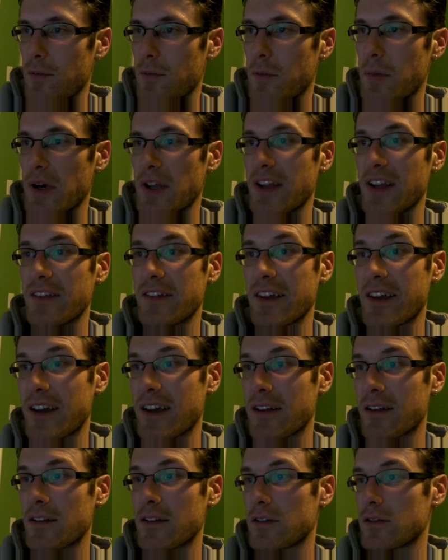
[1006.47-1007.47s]
But in the
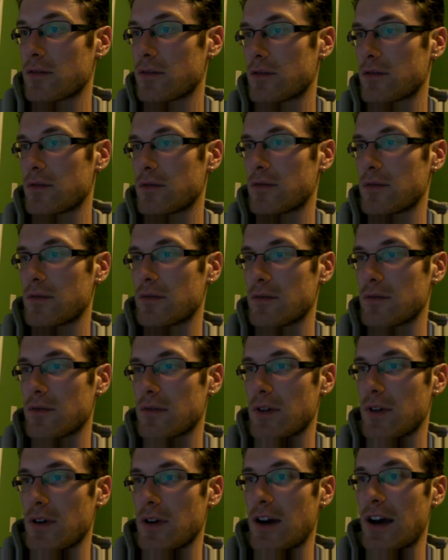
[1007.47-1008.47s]
end,
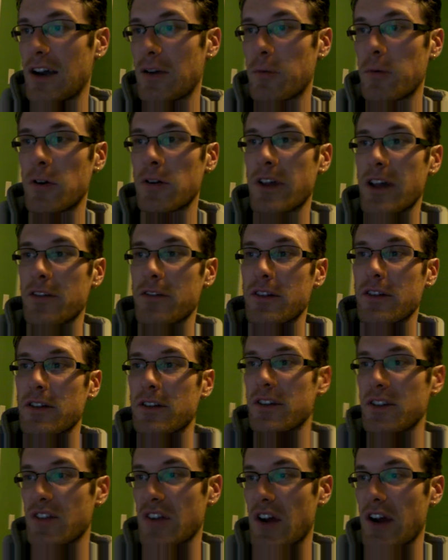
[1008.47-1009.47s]
I will get the
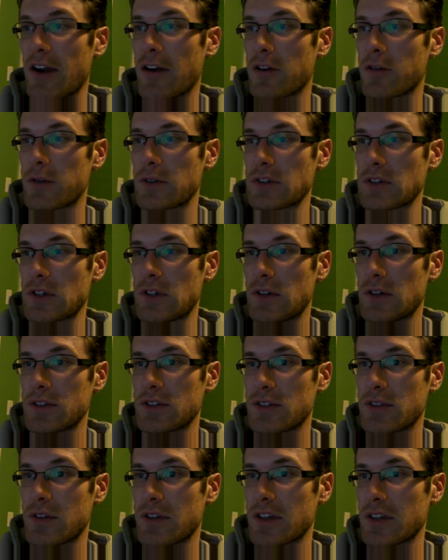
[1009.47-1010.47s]
desired
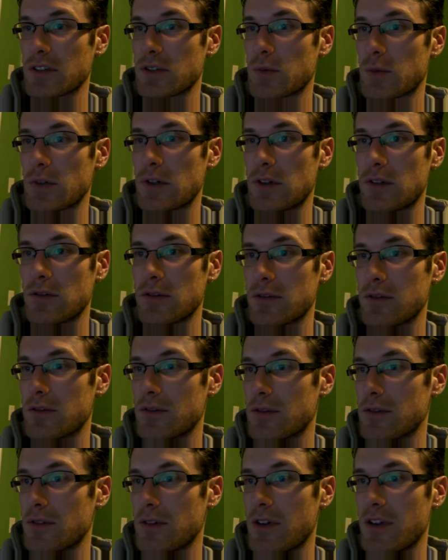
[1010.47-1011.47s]
results. Things will
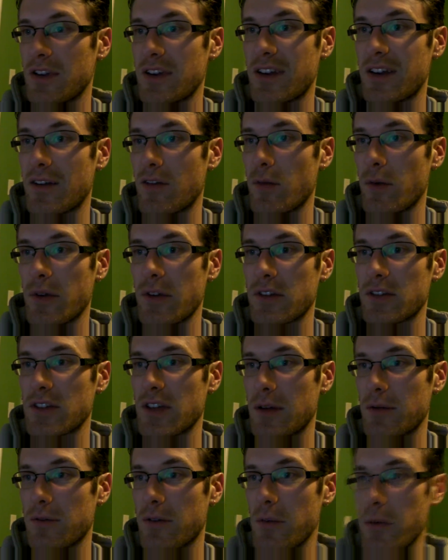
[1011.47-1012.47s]
never be the
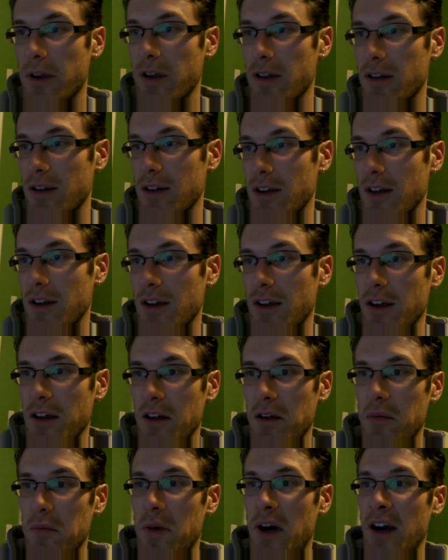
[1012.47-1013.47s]
same for me.
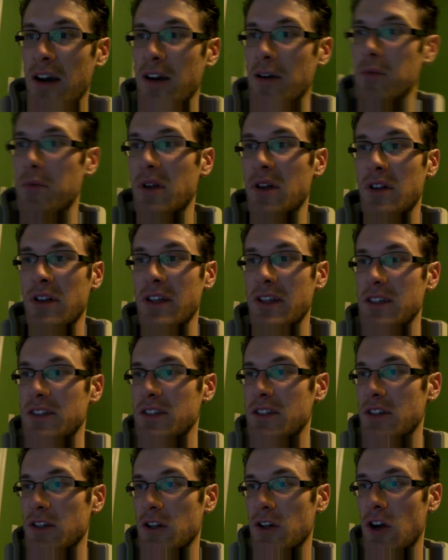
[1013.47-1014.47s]
My ability
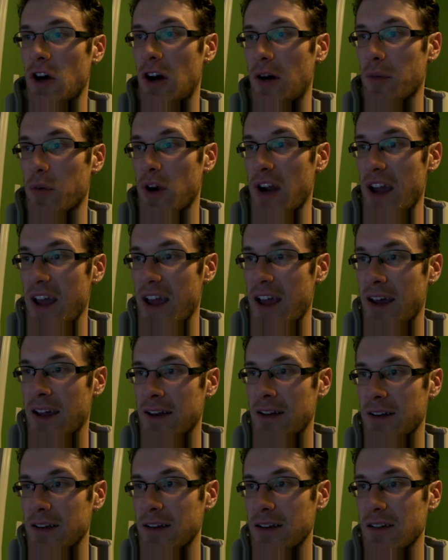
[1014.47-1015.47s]
to
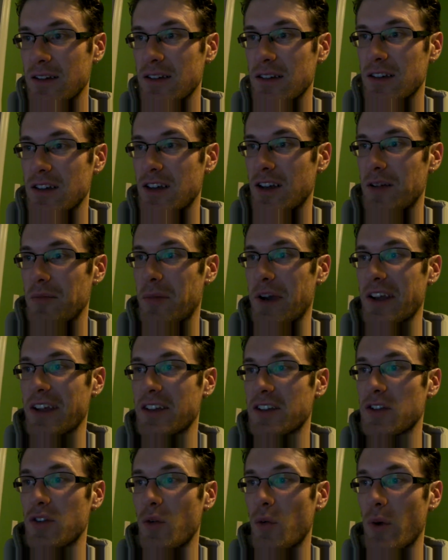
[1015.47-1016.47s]
comprehend, my
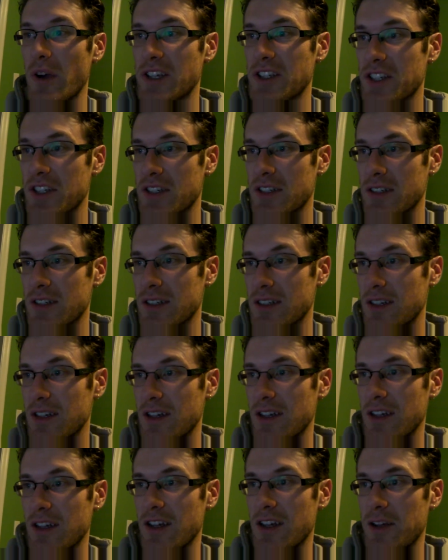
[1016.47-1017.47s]
intuition,
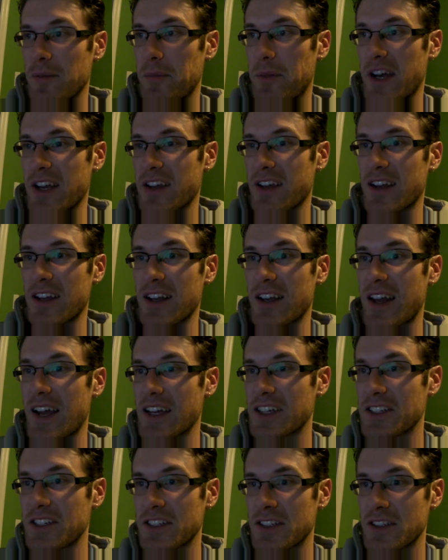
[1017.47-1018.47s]
my
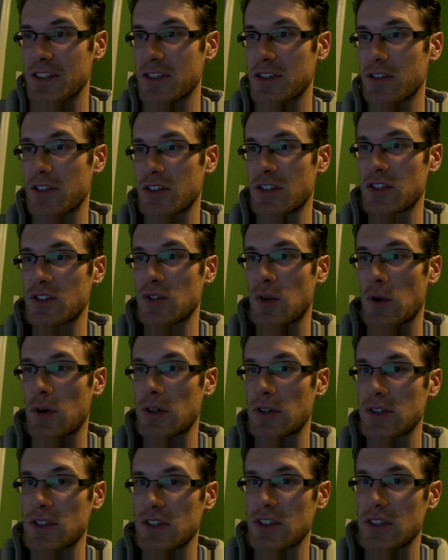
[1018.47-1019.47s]
connection to the
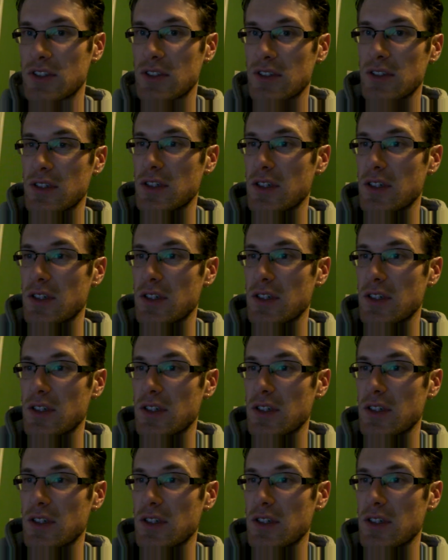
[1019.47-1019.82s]
source,